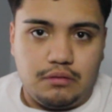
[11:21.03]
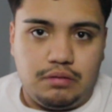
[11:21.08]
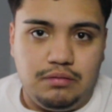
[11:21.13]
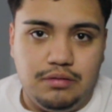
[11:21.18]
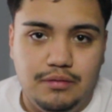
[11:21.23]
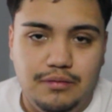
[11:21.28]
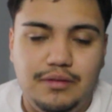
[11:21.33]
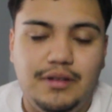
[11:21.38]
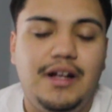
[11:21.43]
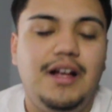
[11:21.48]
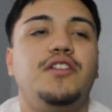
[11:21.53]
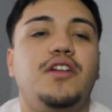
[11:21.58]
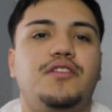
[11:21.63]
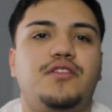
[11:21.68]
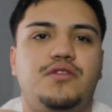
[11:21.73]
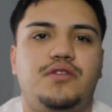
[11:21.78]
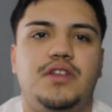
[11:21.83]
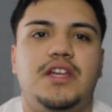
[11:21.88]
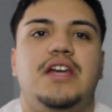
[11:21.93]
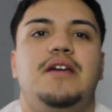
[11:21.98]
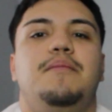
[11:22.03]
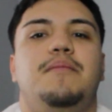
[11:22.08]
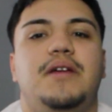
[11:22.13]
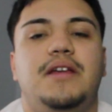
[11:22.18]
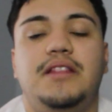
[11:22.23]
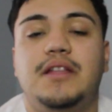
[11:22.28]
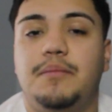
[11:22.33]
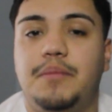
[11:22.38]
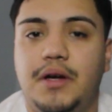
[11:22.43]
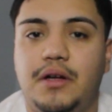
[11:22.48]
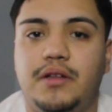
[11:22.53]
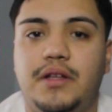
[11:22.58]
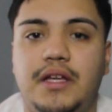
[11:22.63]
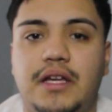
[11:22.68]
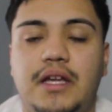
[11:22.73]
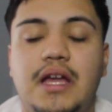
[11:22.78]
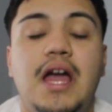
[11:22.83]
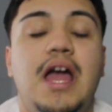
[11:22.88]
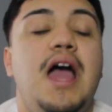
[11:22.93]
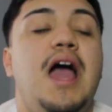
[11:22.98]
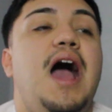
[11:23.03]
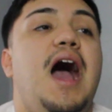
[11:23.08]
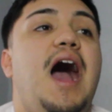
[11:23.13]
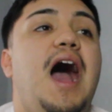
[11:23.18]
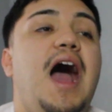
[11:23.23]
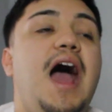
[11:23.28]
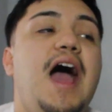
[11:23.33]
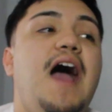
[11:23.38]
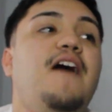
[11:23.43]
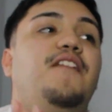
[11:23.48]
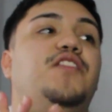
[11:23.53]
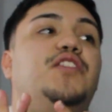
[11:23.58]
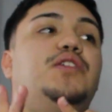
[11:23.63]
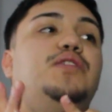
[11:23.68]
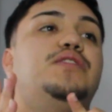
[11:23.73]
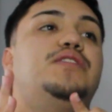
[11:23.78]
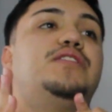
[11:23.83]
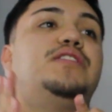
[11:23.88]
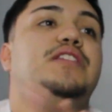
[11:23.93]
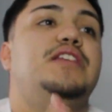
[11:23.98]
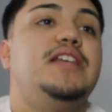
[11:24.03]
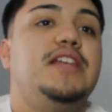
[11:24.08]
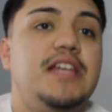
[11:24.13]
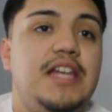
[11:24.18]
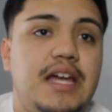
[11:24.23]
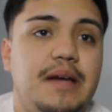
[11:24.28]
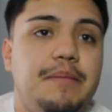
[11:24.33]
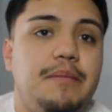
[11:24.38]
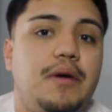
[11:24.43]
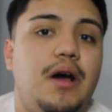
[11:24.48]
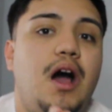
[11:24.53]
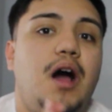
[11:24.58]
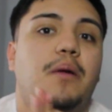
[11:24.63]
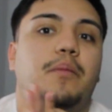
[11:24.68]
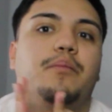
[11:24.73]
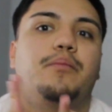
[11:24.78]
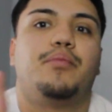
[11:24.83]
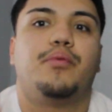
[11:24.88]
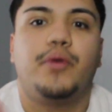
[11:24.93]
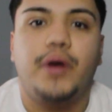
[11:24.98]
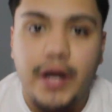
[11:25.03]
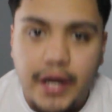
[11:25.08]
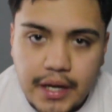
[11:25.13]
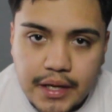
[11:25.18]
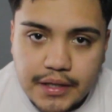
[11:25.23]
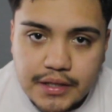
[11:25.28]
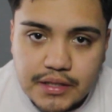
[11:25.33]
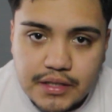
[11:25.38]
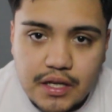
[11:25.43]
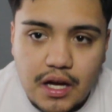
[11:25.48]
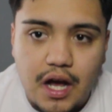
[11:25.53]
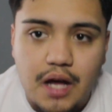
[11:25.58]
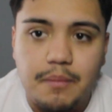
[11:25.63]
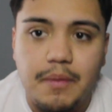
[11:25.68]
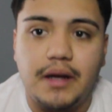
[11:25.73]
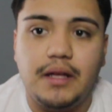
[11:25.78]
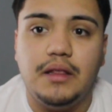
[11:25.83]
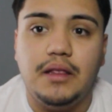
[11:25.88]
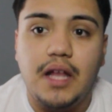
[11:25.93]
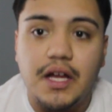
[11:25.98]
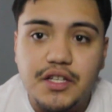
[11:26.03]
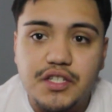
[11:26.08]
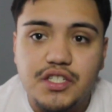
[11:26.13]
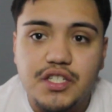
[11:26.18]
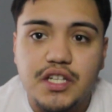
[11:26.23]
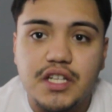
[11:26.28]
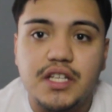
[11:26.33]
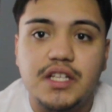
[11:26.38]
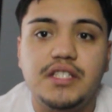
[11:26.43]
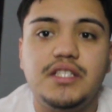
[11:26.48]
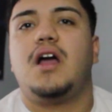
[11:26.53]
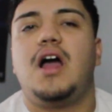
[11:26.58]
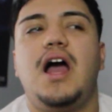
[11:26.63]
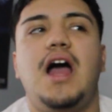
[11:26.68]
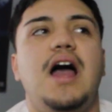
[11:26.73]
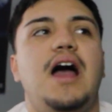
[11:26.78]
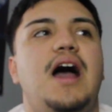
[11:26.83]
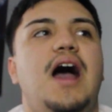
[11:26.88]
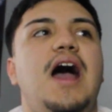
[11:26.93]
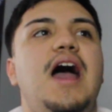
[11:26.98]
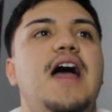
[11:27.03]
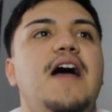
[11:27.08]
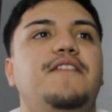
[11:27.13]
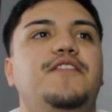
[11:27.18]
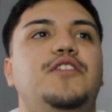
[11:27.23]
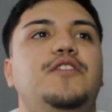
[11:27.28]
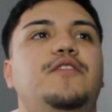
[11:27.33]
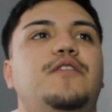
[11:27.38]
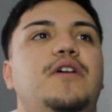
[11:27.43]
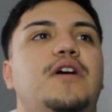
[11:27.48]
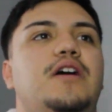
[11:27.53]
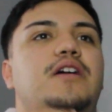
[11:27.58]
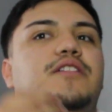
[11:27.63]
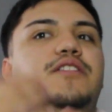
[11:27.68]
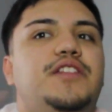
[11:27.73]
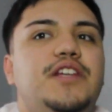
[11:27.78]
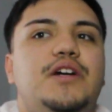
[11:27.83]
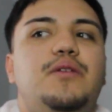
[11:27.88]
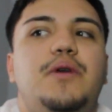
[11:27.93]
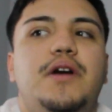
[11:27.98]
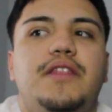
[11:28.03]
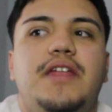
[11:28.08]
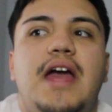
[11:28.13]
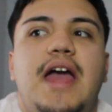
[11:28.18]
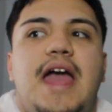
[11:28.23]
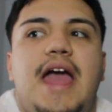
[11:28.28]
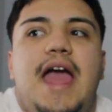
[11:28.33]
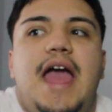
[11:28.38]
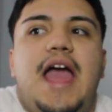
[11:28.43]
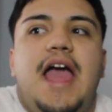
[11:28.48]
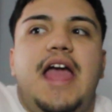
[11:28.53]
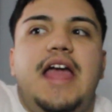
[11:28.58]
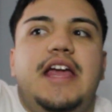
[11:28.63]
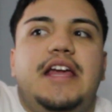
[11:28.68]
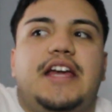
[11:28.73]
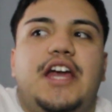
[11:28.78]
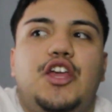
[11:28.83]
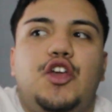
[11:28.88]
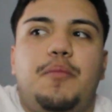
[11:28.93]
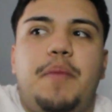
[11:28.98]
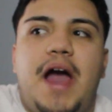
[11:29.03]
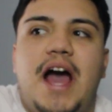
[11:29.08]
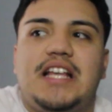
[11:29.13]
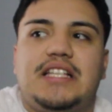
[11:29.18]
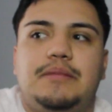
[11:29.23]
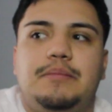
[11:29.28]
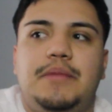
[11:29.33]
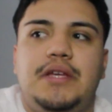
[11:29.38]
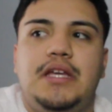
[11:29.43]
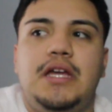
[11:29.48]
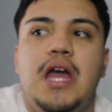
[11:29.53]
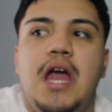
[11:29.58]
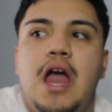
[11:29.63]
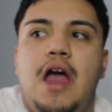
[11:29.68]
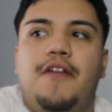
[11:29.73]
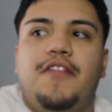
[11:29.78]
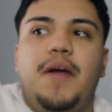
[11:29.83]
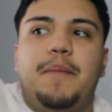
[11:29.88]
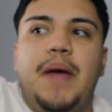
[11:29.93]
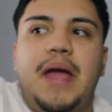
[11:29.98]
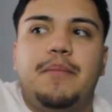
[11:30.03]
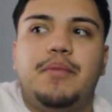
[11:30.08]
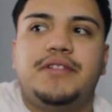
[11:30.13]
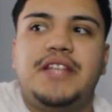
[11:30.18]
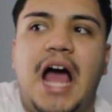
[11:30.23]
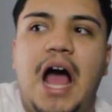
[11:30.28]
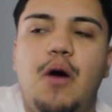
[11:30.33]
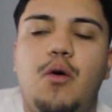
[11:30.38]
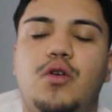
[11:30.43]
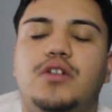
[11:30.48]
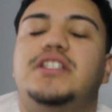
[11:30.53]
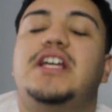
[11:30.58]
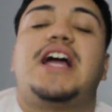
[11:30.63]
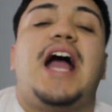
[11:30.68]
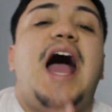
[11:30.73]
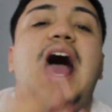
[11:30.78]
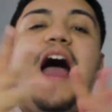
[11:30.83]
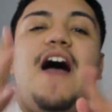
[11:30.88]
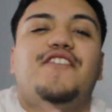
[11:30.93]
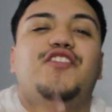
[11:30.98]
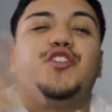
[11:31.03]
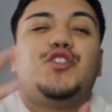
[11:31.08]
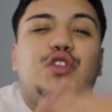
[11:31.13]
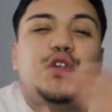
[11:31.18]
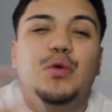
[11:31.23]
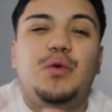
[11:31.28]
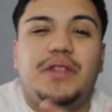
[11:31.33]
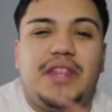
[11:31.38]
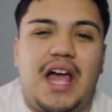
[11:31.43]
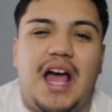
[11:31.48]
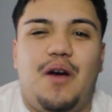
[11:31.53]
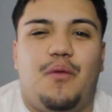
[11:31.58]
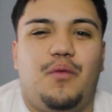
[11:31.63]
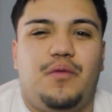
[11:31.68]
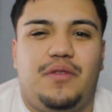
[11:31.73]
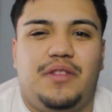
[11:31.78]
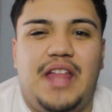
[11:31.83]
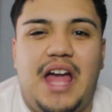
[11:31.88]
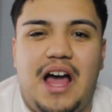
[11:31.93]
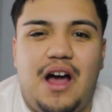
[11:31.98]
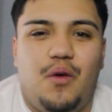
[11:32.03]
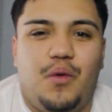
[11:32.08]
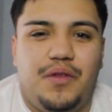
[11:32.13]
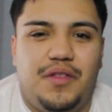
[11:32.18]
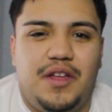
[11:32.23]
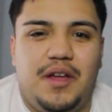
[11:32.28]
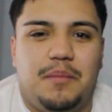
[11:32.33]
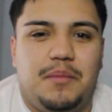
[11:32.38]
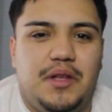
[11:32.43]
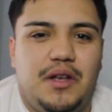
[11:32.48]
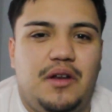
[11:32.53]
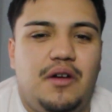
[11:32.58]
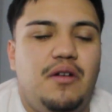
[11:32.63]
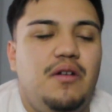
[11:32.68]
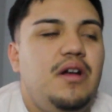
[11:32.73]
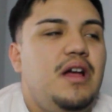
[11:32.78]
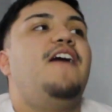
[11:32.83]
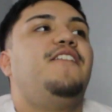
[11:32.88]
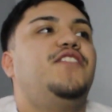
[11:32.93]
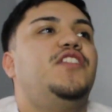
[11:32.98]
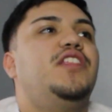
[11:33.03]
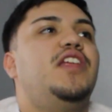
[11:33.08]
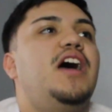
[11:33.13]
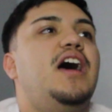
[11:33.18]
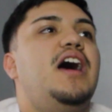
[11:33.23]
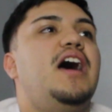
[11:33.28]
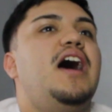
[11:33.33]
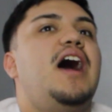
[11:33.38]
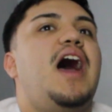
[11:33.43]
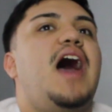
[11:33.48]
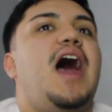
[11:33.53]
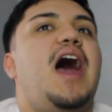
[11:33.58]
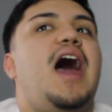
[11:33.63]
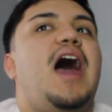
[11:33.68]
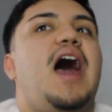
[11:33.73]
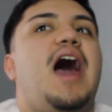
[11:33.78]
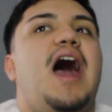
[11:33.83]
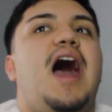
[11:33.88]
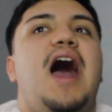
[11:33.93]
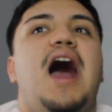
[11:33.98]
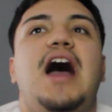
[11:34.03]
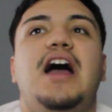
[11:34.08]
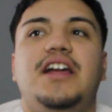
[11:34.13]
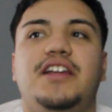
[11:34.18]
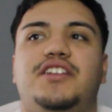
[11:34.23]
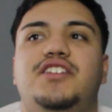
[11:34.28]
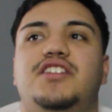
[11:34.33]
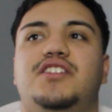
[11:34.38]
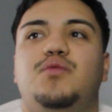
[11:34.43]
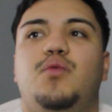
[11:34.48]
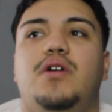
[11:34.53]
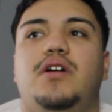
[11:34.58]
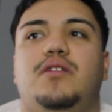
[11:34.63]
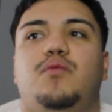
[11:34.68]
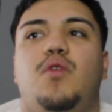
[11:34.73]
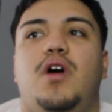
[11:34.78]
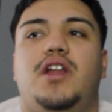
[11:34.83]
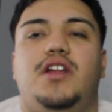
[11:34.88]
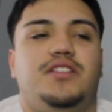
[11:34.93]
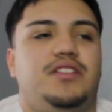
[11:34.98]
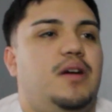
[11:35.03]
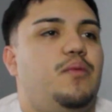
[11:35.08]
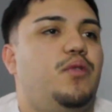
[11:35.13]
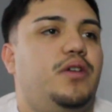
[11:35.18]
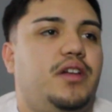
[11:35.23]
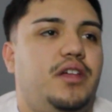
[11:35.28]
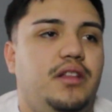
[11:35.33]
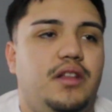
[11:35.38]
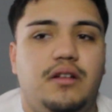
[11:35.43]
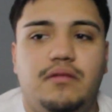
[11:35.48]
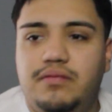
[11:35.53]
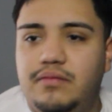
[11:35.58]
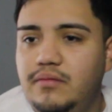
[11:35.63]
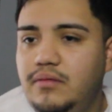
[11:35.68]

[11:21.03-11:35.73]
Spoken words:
You have to see him in the building. I have to see him on breaks, on my lunches. I have to deal with, hey, can you pass me the paper towels? Like, I have to deal with that now with him, you know? After that, I just want to stop working there.